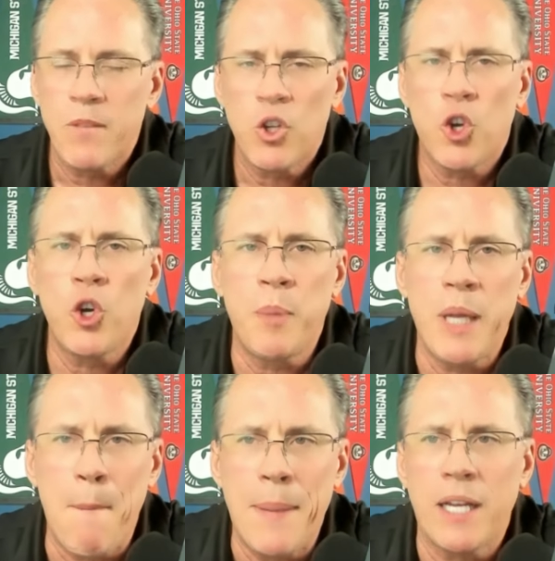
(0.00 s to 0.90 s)
Could be
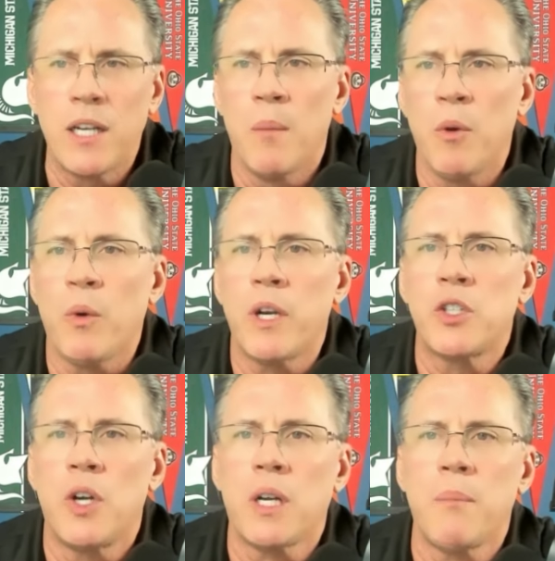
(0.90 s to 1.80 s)
a big number. We're going to
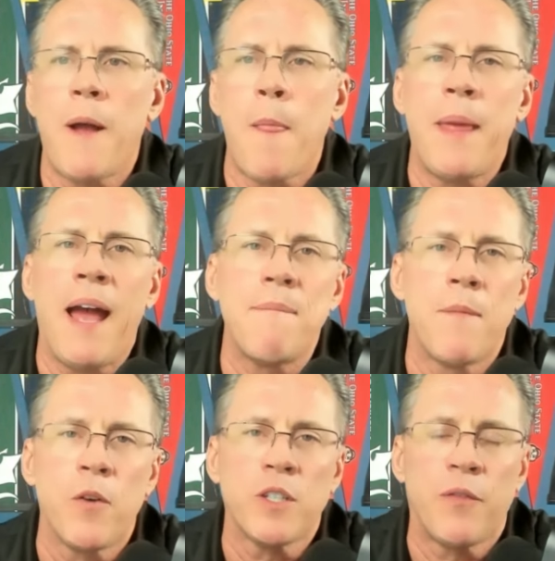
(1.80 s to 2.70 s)
talk about that.
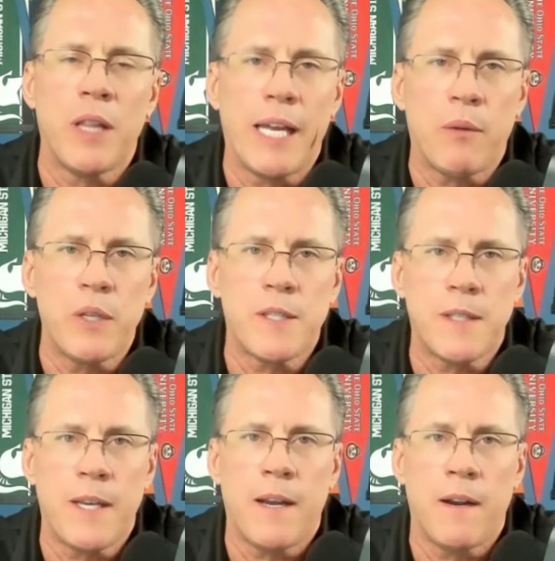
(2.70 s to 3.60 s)
But first, if you like what you
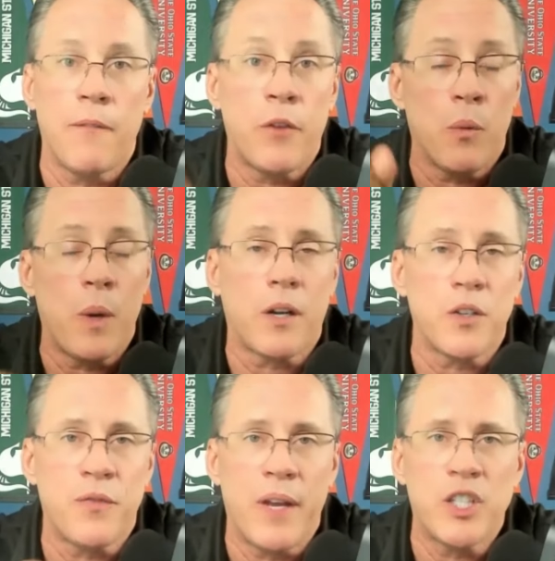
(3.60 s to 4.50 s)
see here, if you're a
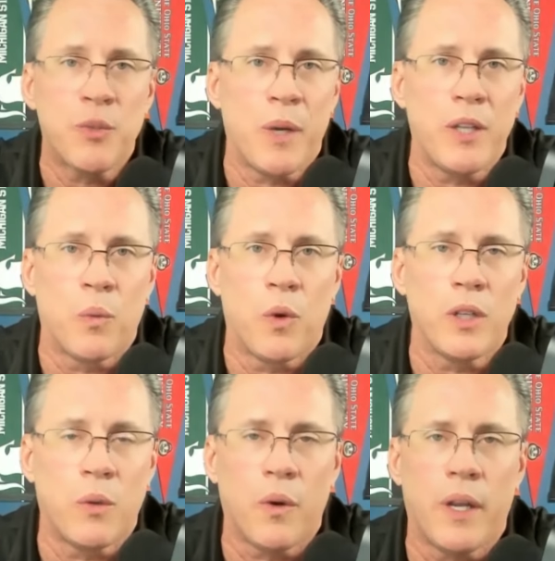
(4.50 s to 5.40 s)
Rutgers fan, spread the word
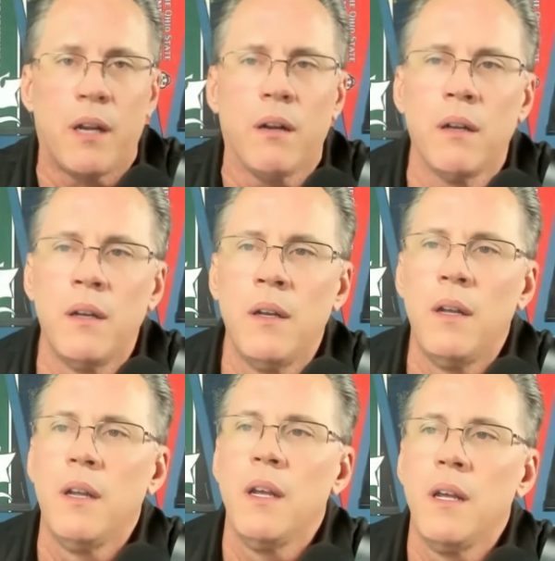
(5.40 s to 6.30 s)
that we're here.
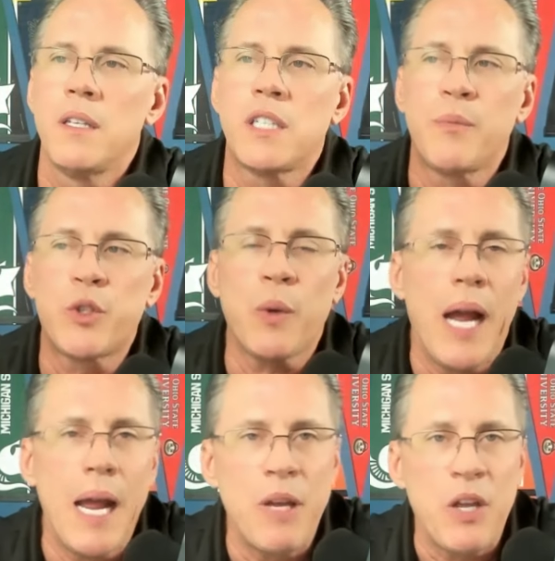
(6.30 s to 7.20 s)

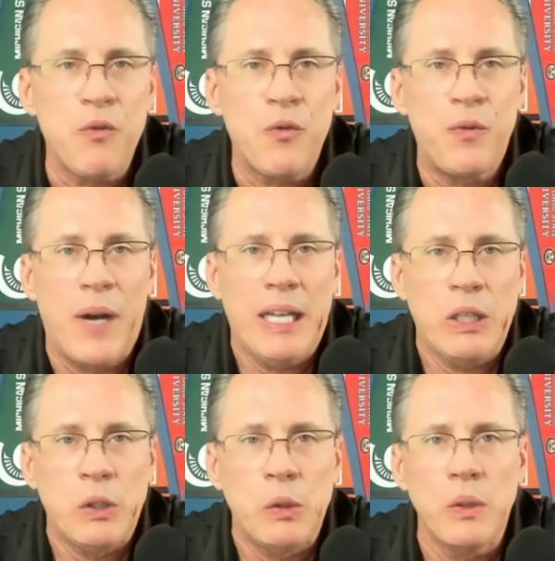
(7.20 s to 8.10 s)
Subscribe and
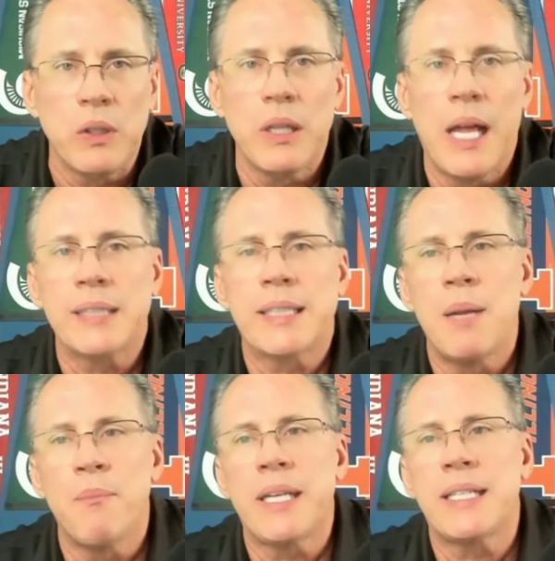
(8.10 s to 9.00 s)
follow Locked
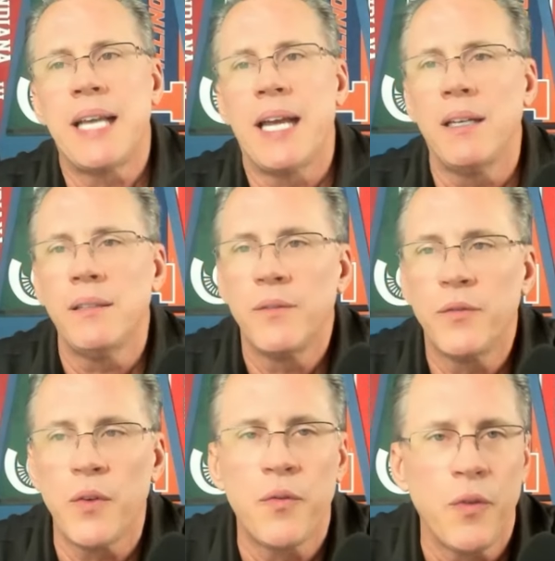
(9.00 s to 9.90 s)
On Big Ten
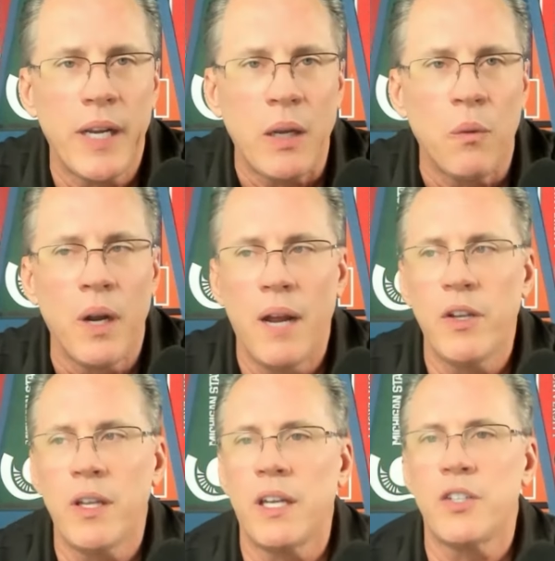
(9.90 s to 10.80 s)
for free wherever
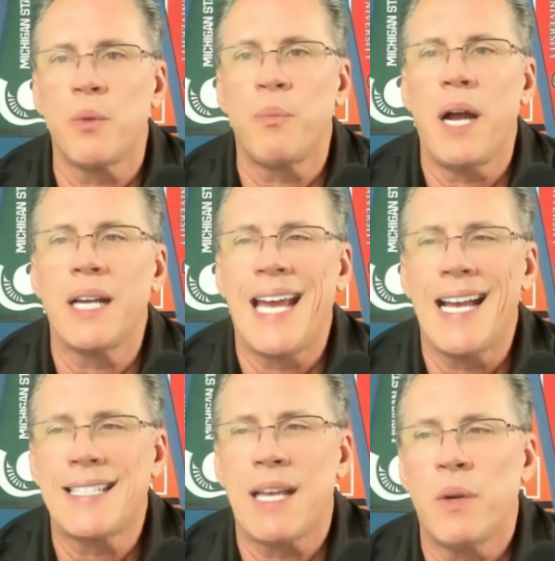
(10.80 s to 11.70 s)
you get your
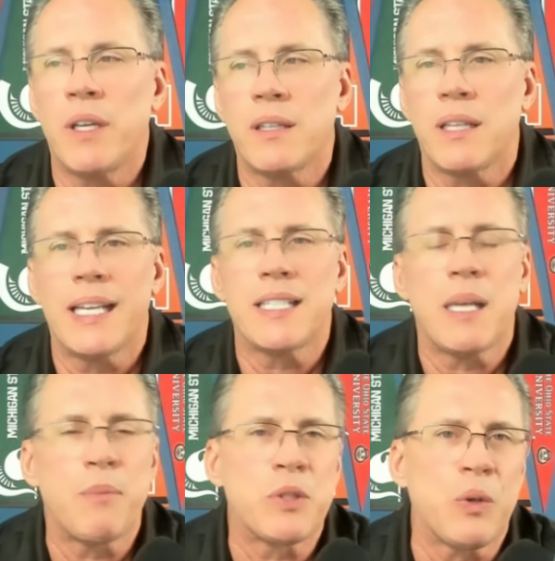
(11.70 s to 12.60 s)
podcast. That way you get the latest
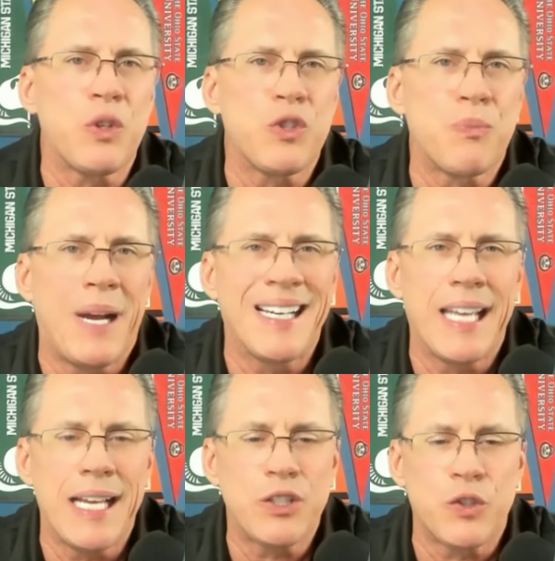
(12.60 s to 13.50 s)
episode of this
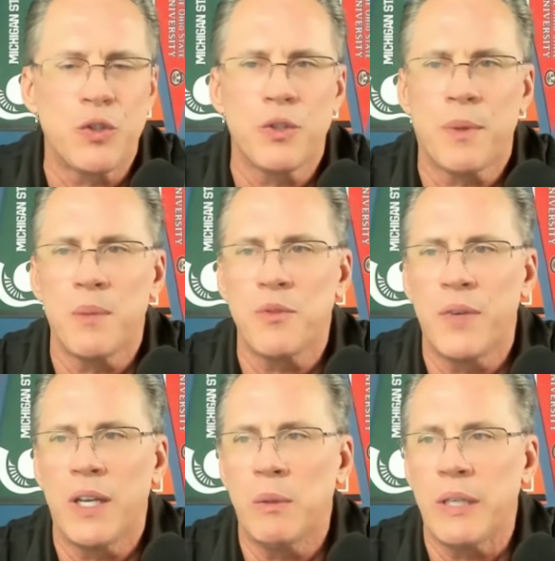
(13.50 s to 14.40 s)
podcast as soon as it becomes
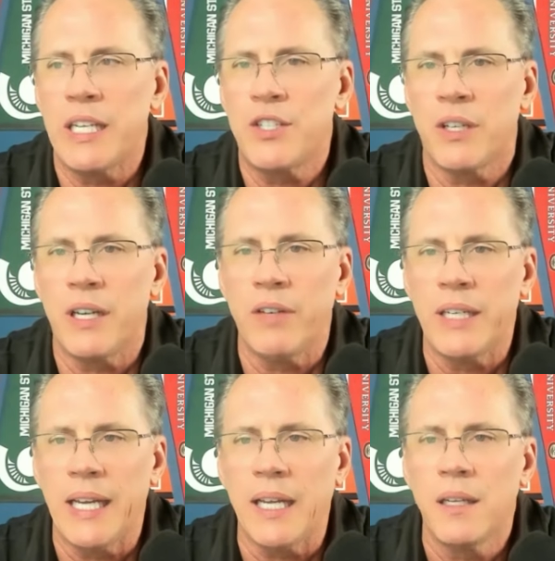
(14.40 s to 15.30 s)
available each and every
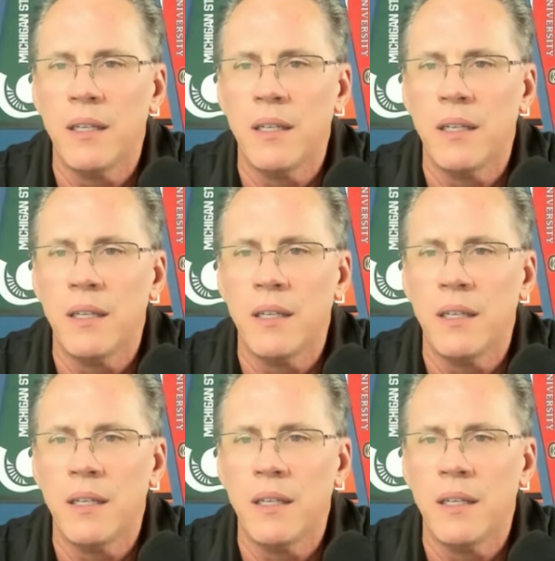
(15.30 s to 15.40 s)
day.